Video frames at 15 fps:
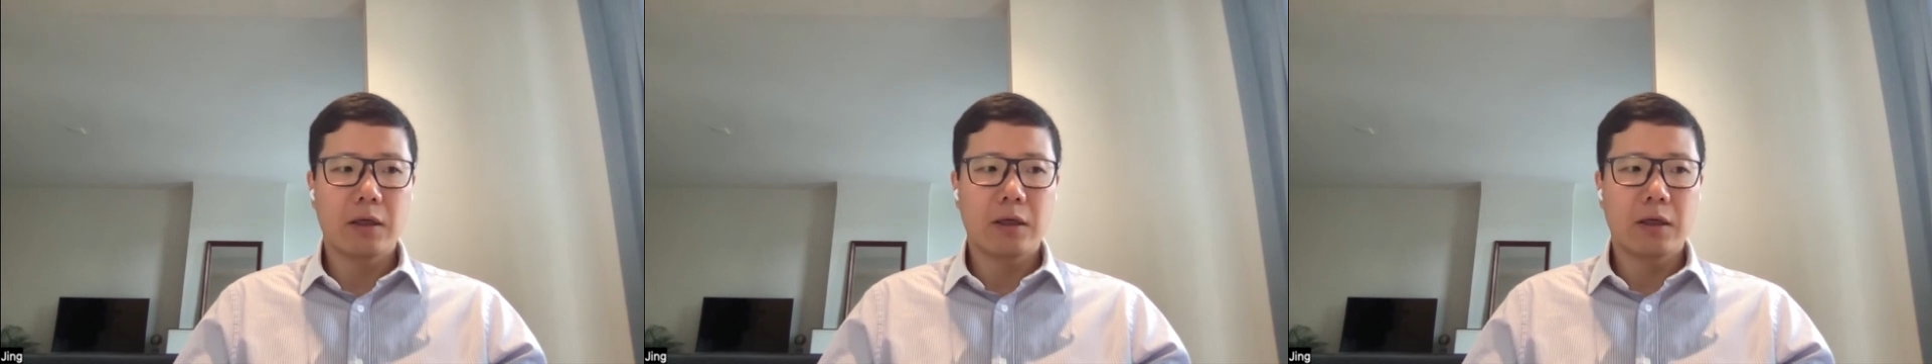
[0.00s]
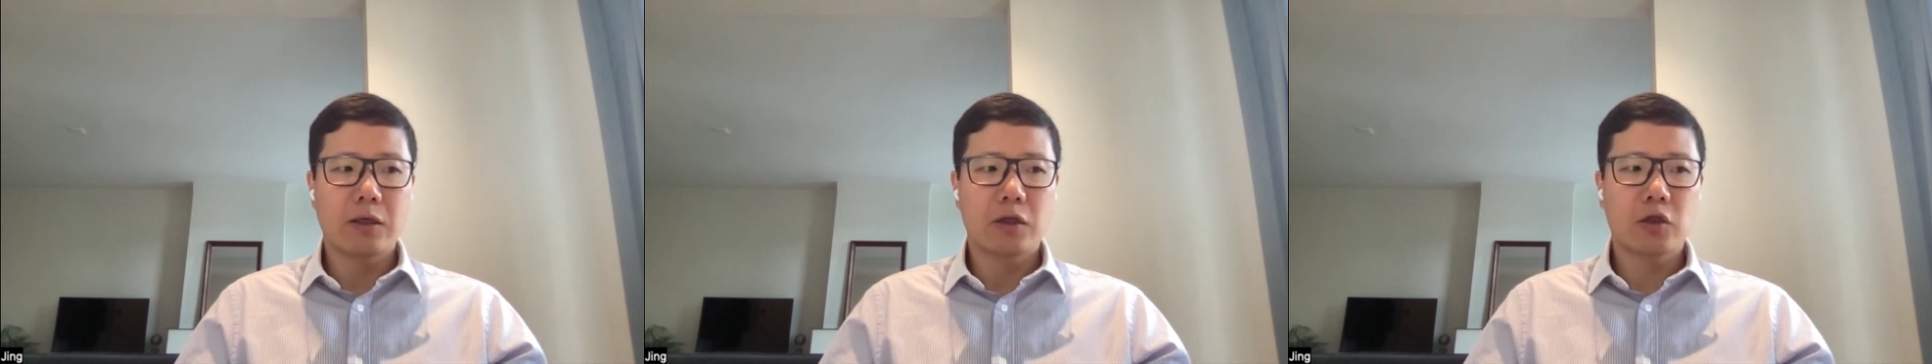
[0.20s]

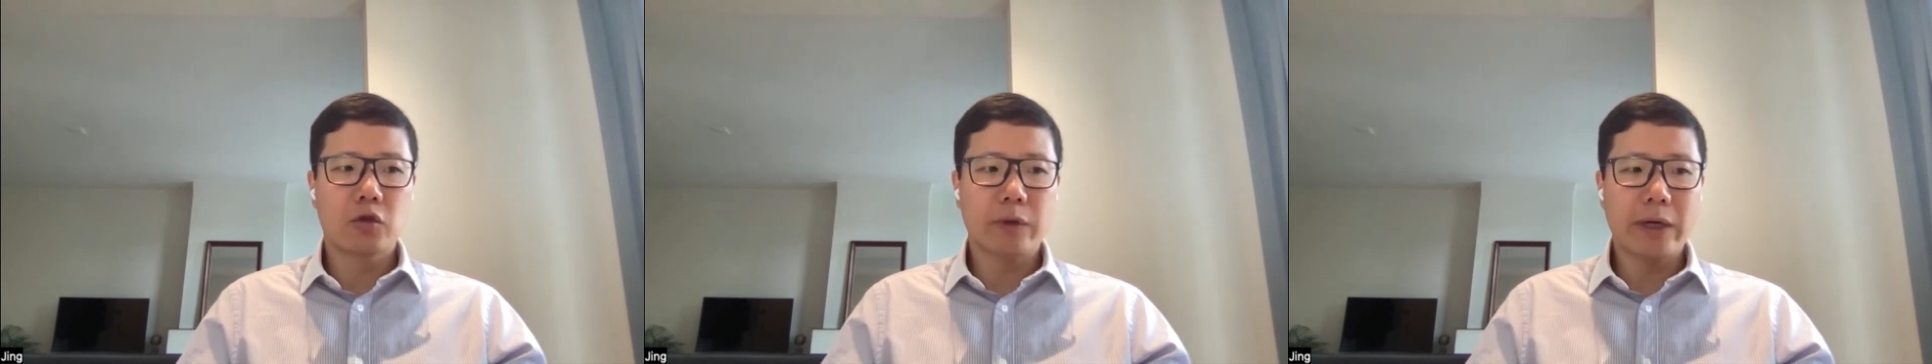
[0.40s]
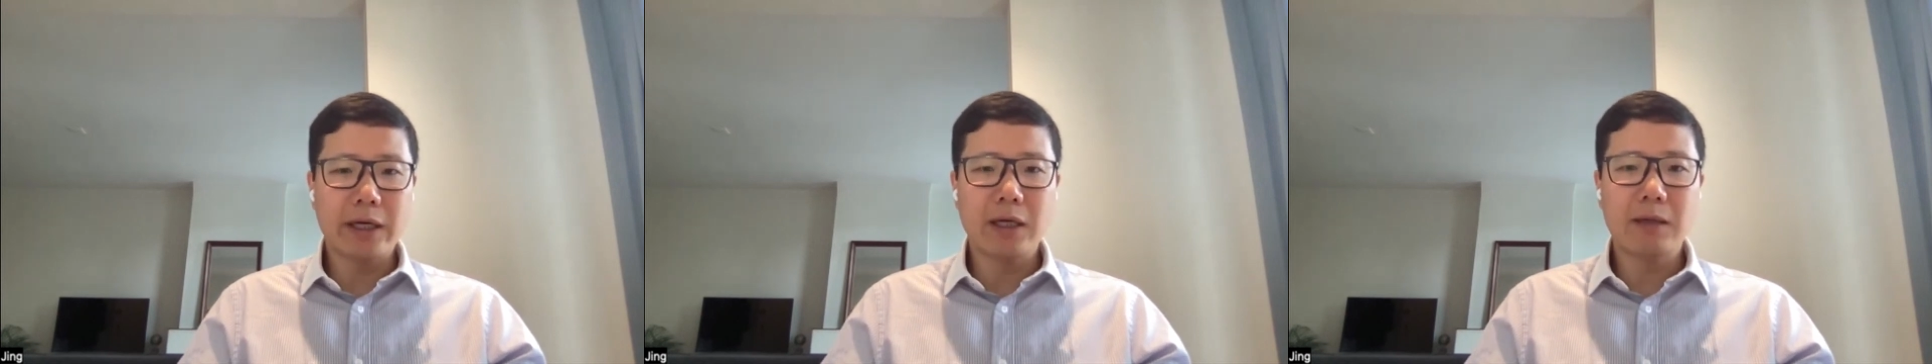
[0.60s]

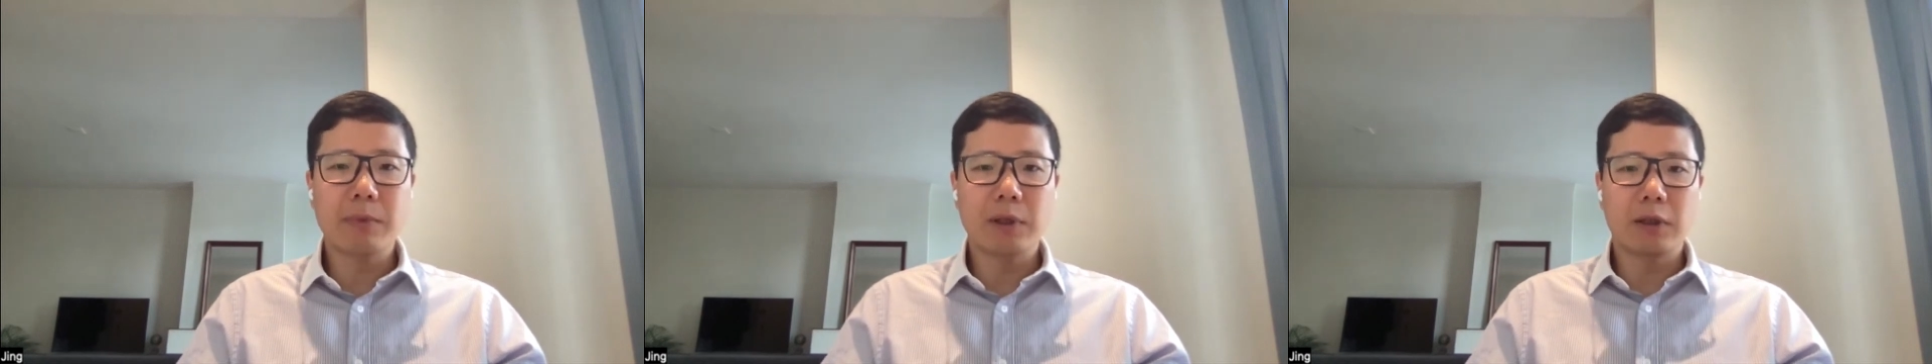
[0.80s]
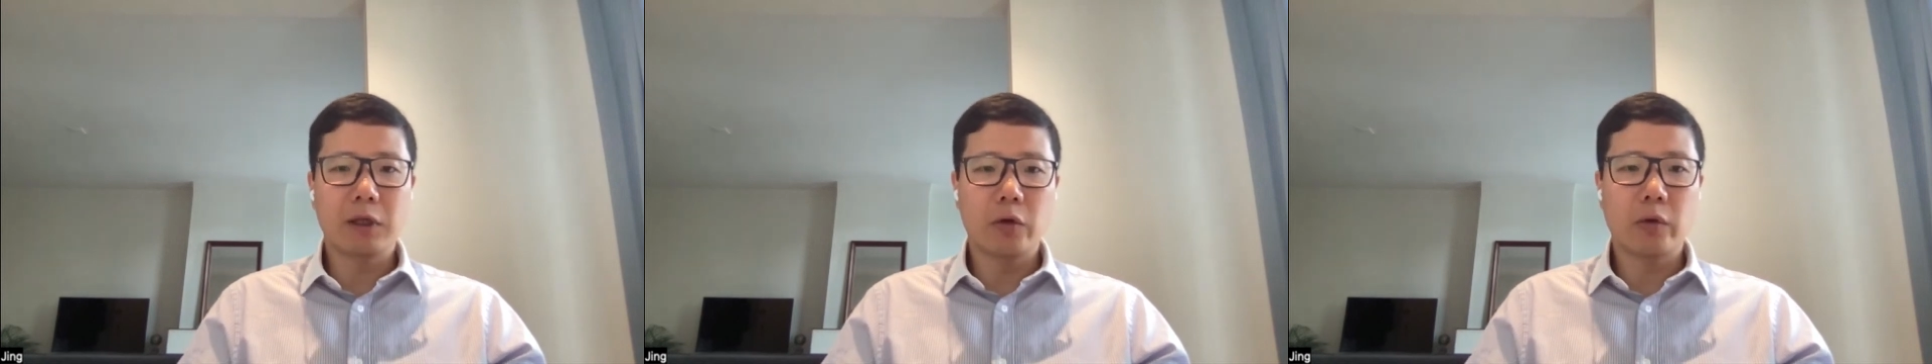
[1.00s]
trading
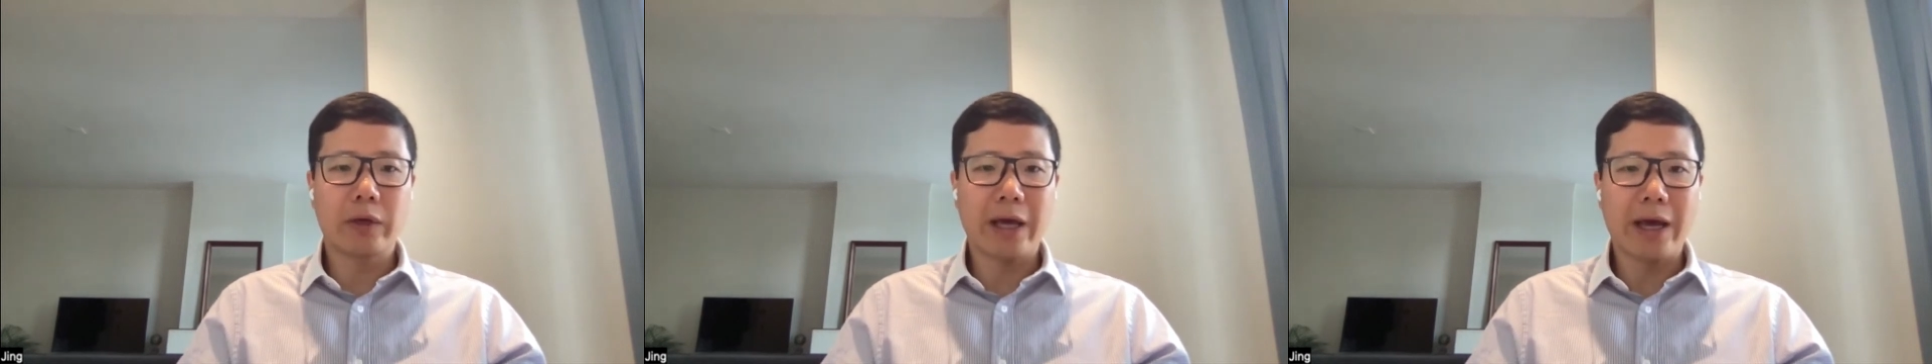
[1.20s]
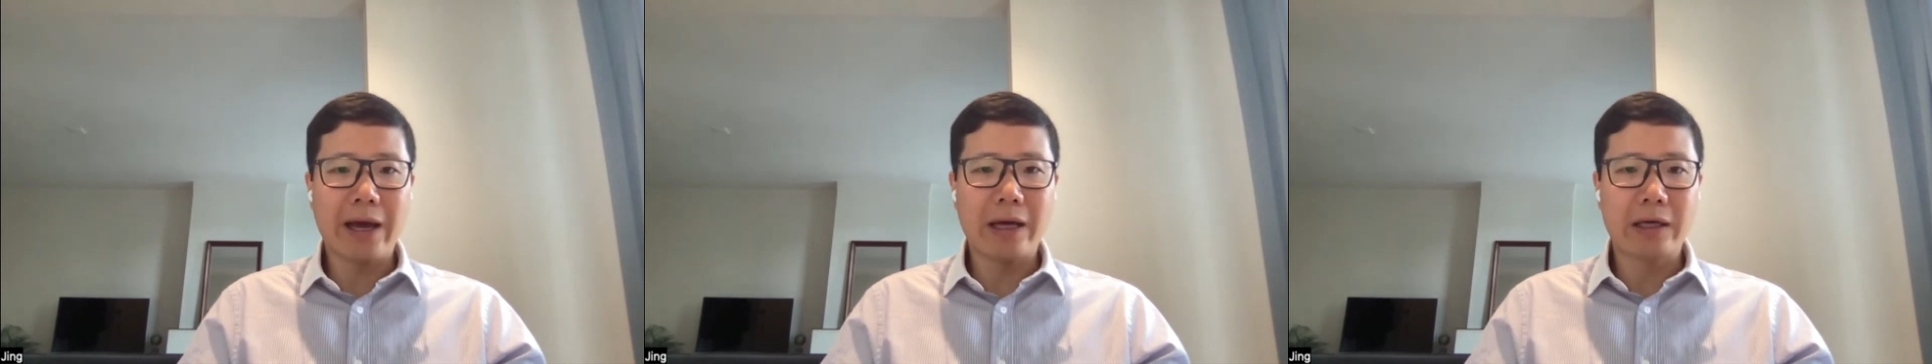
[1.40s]
below
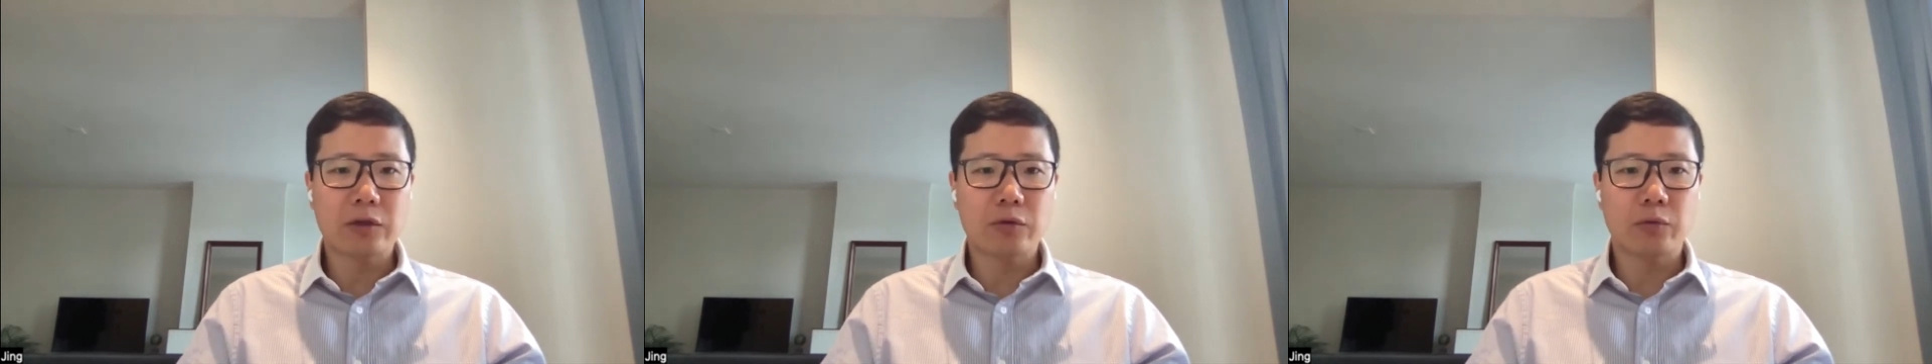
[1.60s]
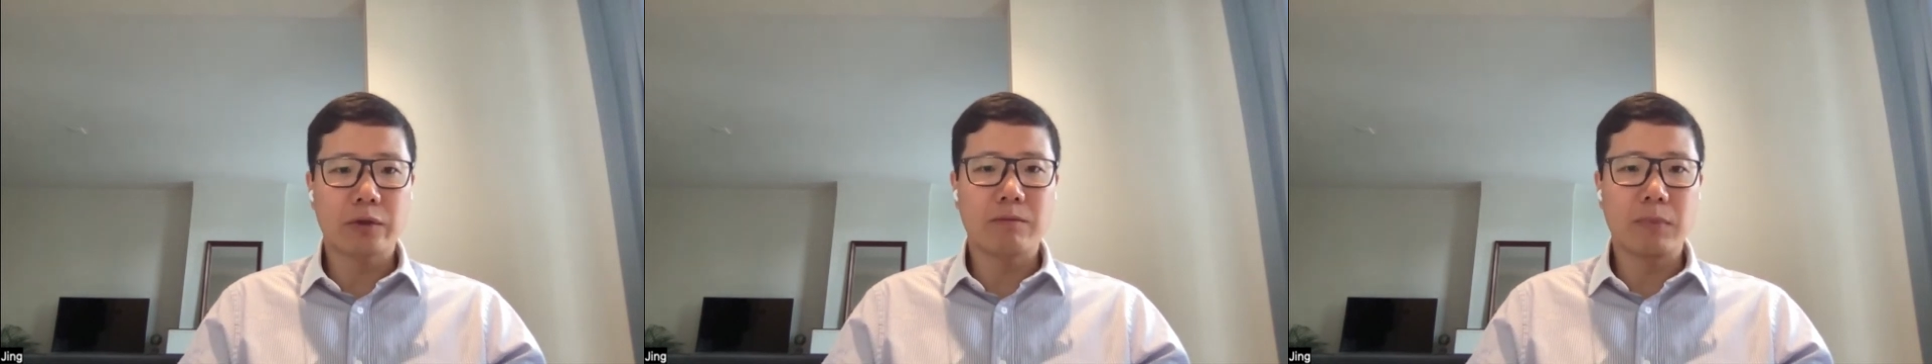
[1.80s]

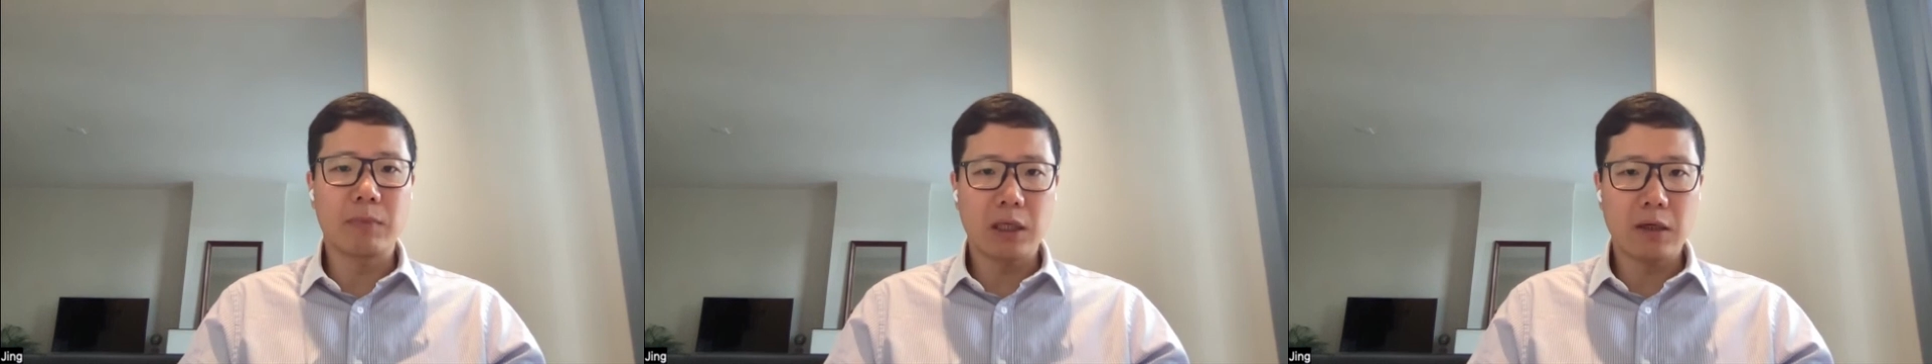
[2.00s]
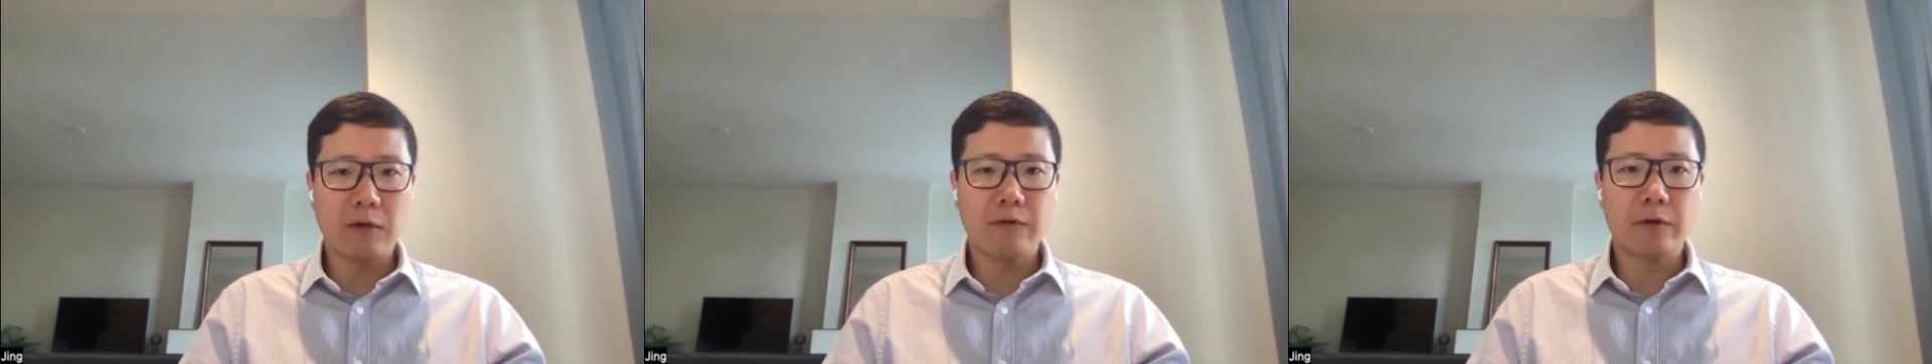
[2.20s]
cash with
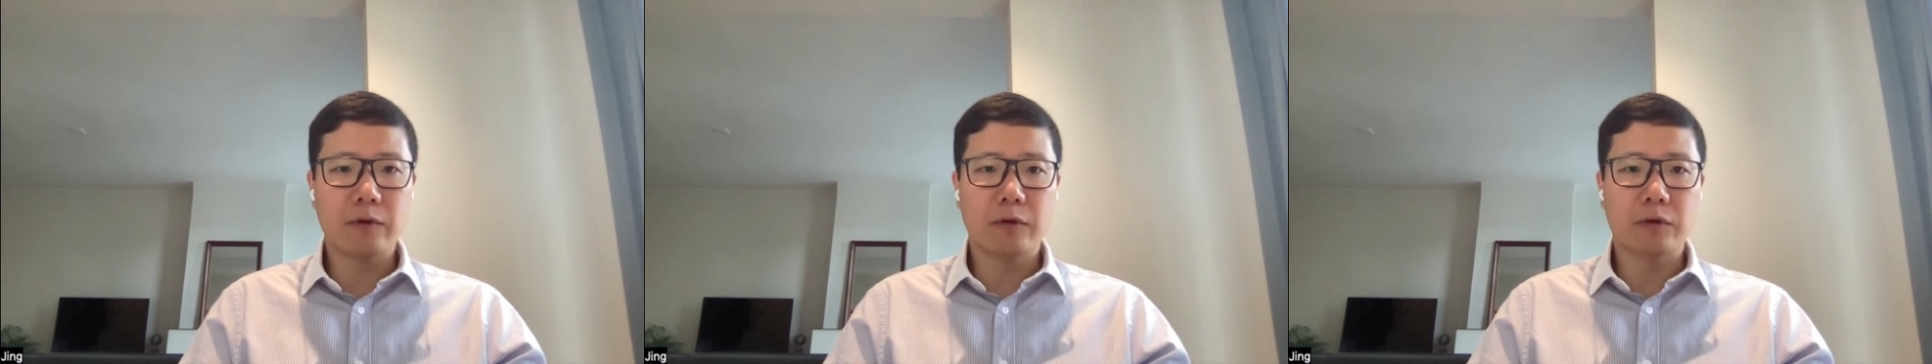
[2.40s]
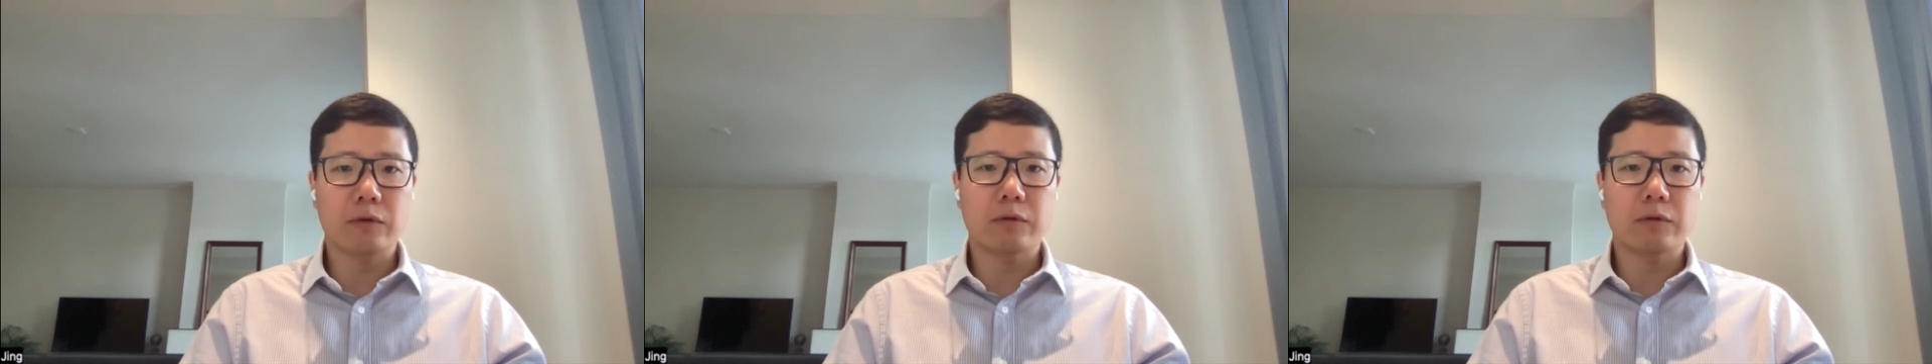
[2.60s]

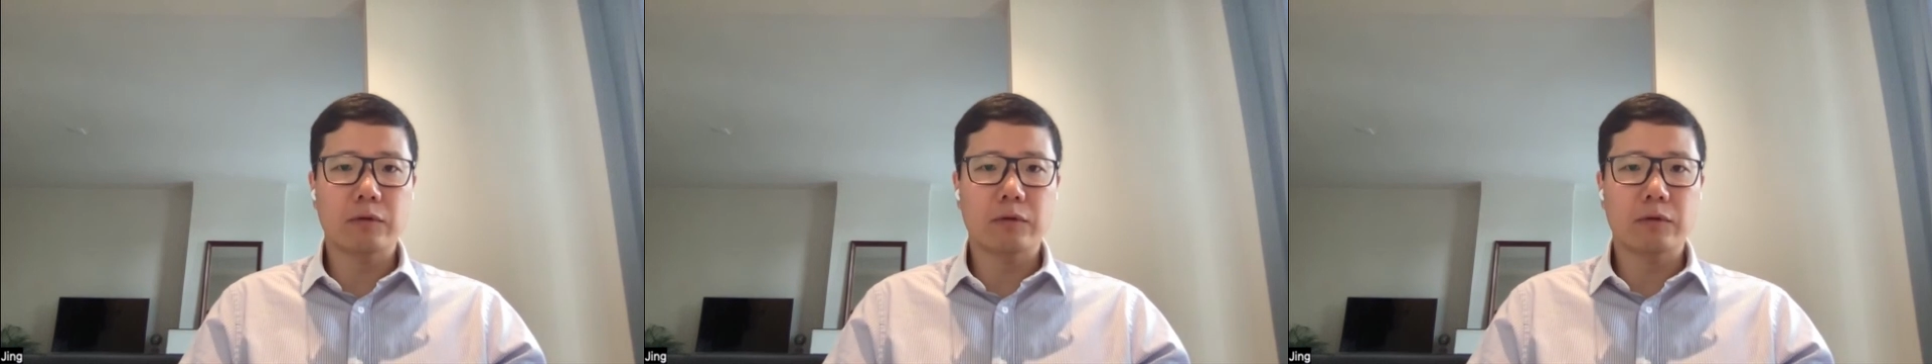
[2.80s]
meaningful